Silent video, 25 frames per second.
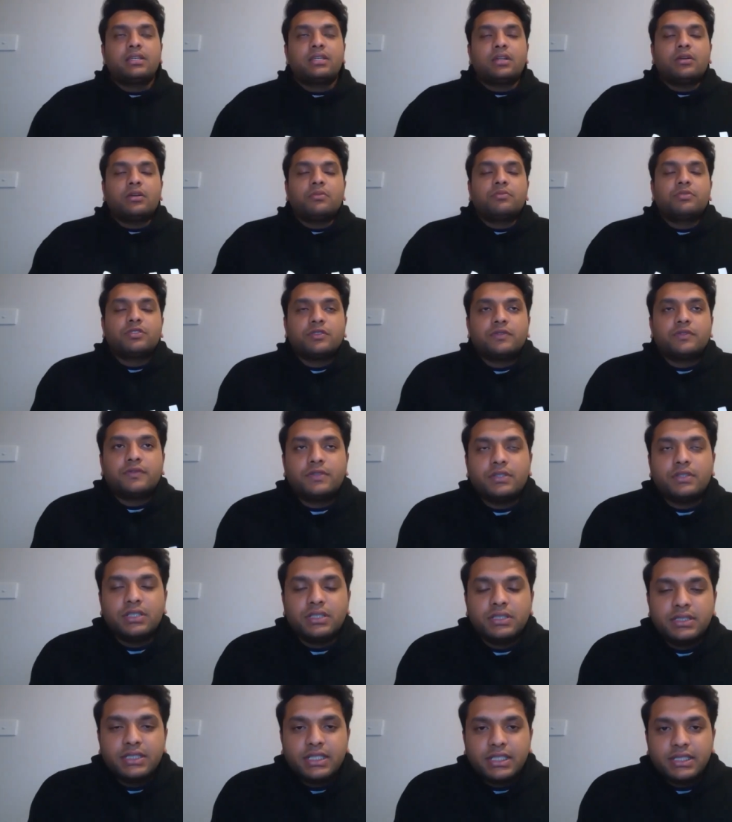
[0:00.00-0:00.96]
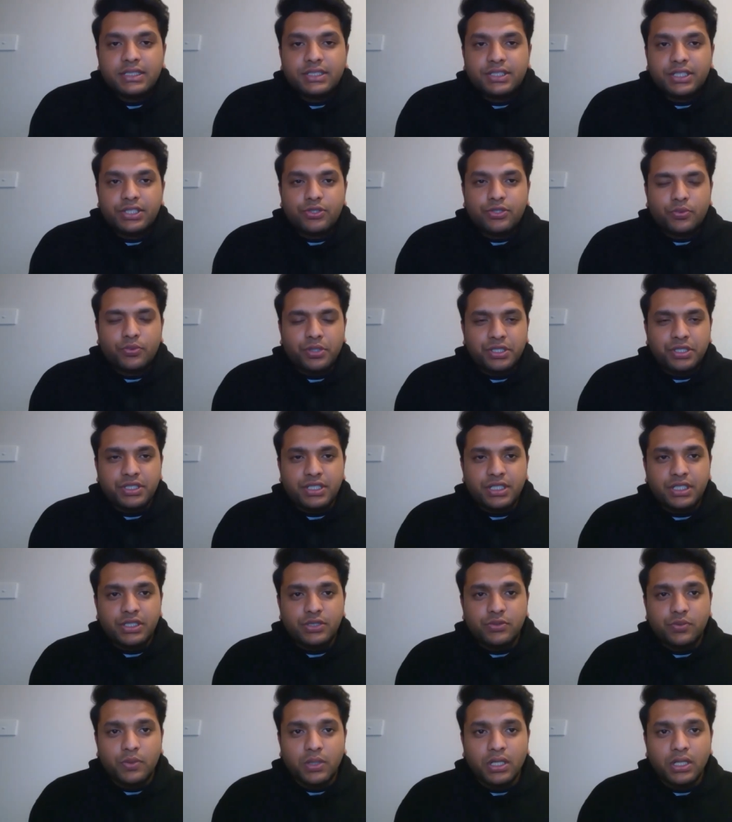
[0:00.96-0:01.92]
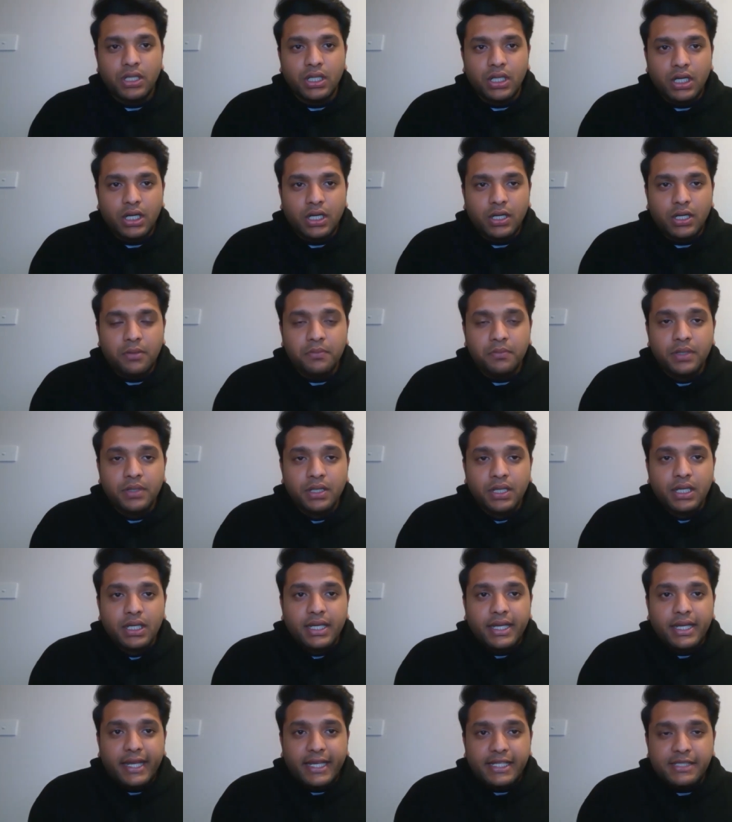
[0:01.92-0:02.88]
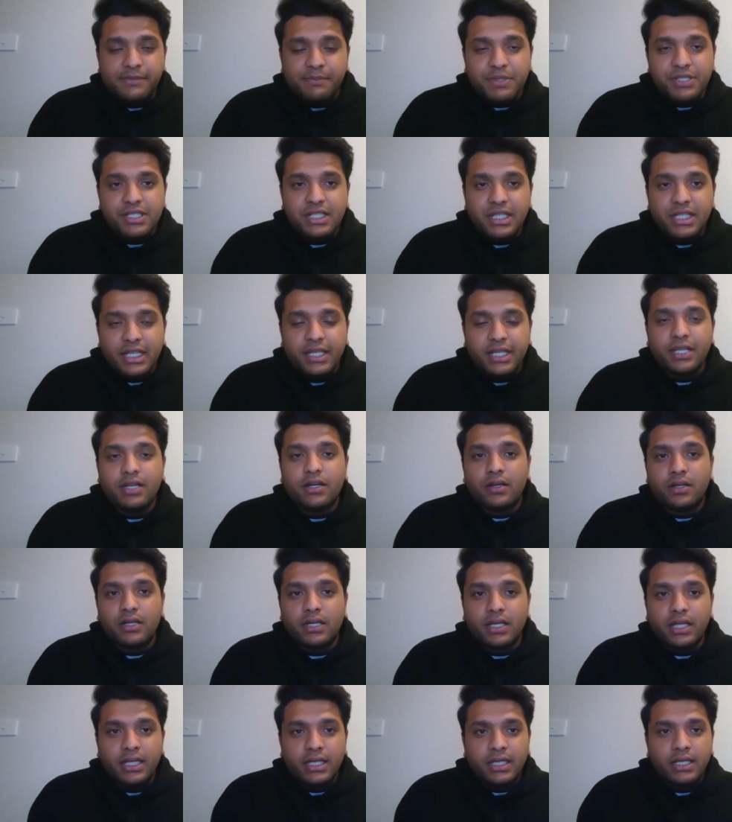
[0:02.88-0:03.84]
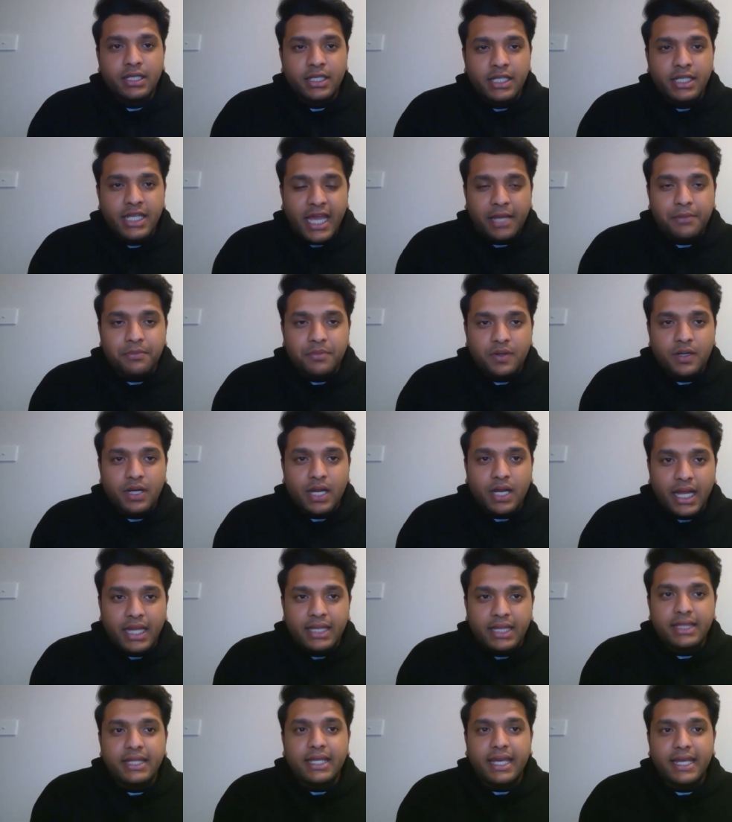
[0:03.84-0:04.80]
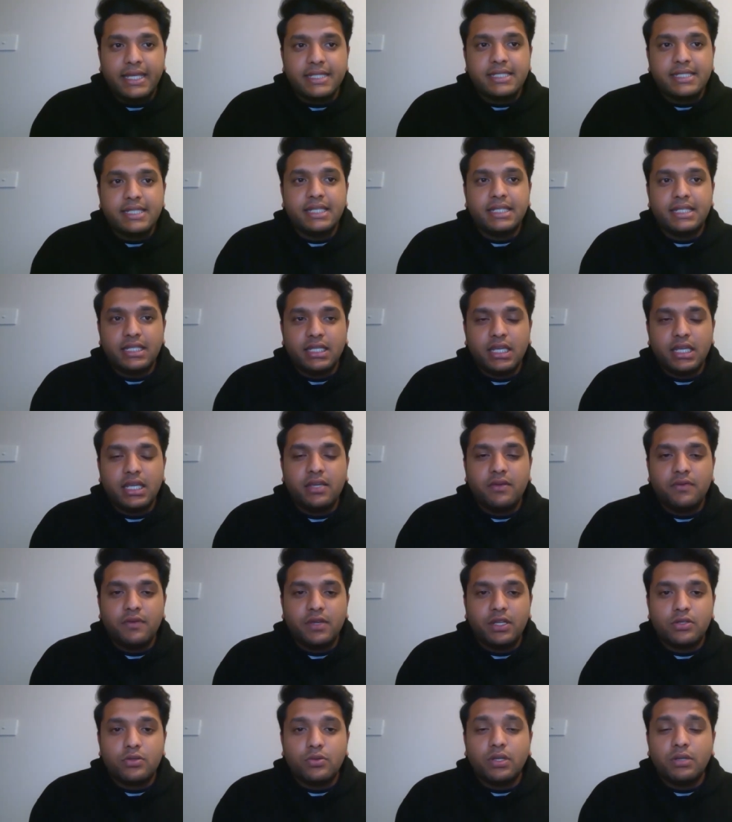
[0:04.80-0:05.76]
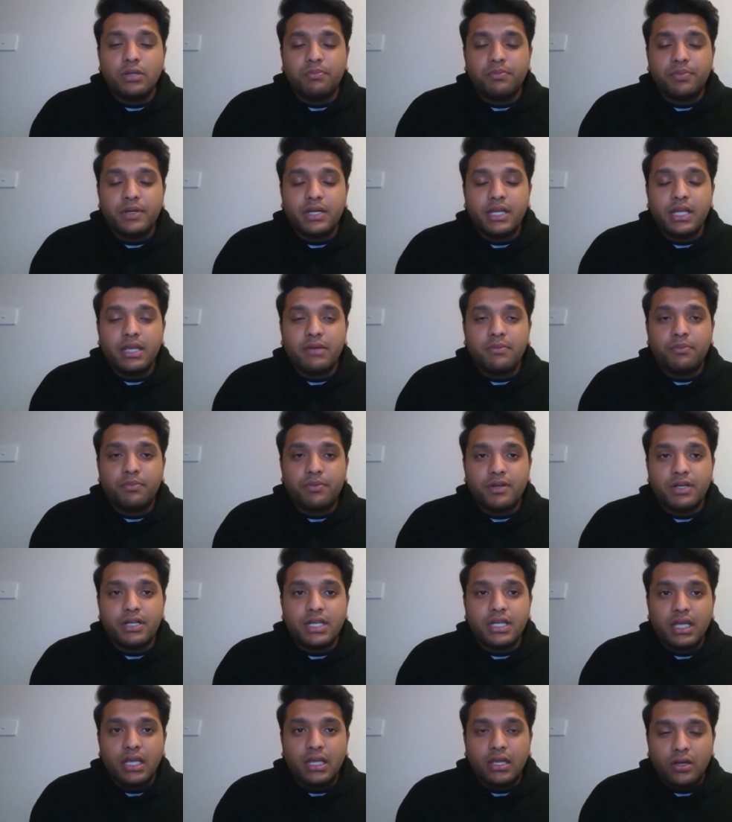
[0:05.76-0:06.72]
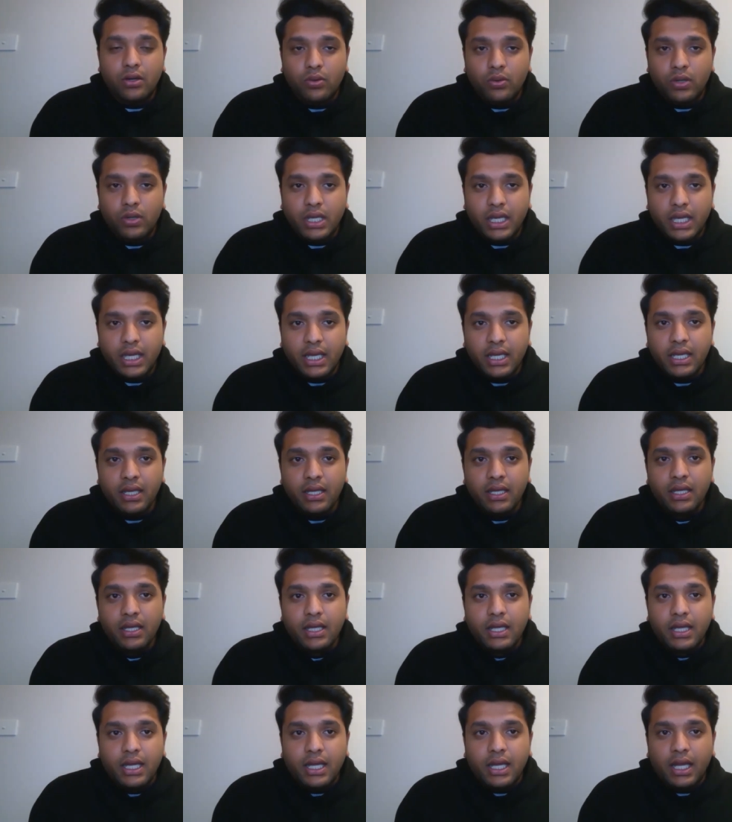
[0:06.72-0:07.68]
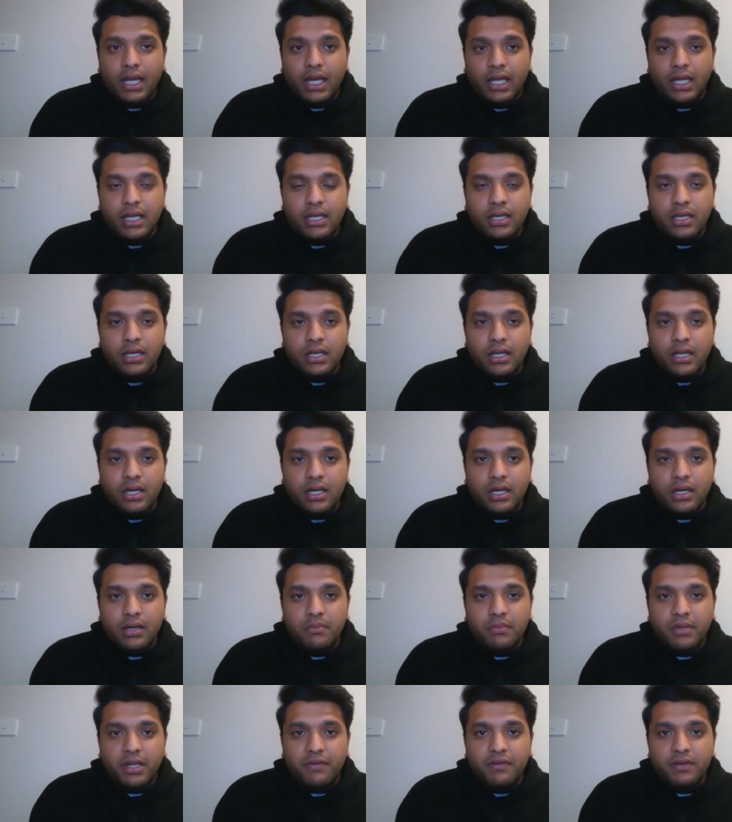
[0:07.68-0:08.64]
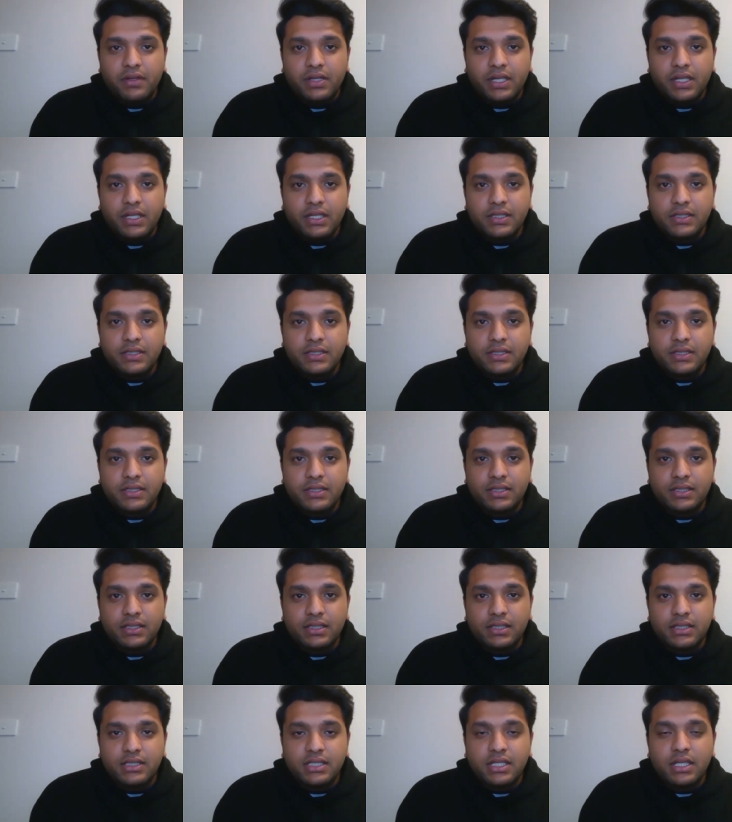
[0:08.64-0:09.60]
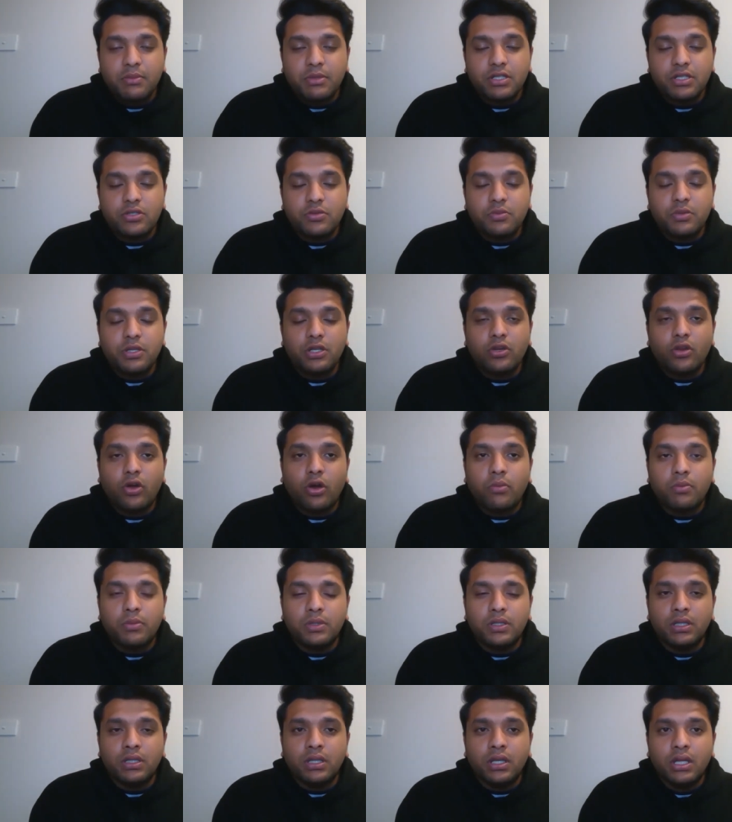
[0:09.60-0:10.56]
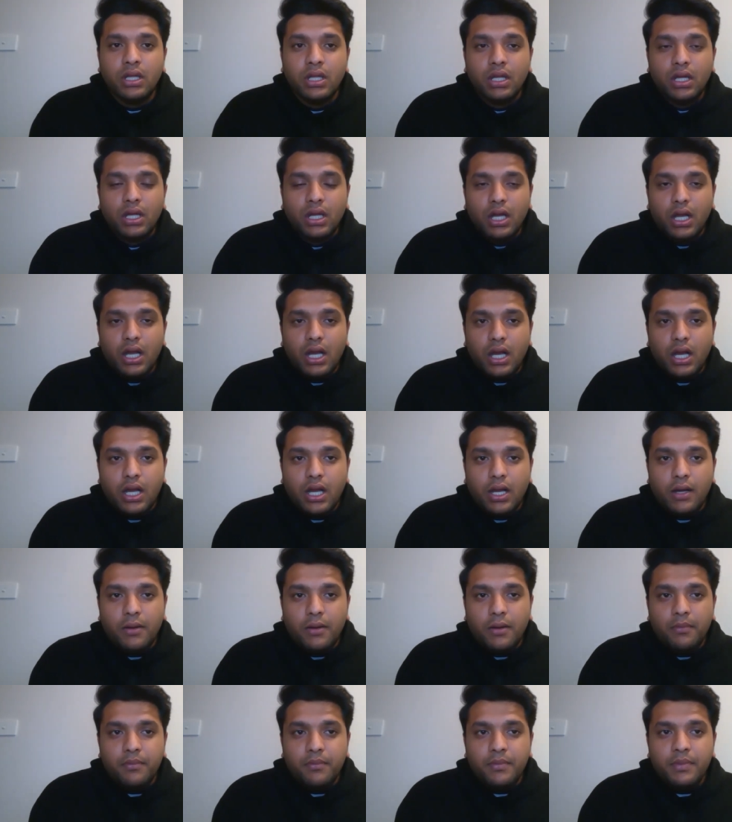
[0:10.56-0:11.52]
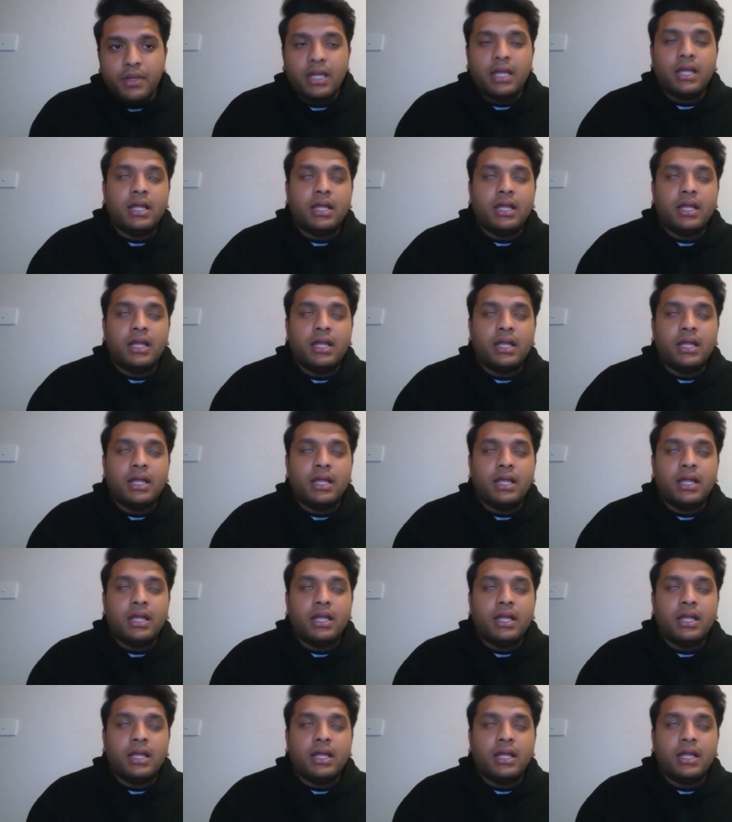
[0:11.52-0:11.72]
terms of the, the situation as well um, especially here in canberra and the act we are doing pretty pretty okay yeah. and um, everything is seeming to be normal um,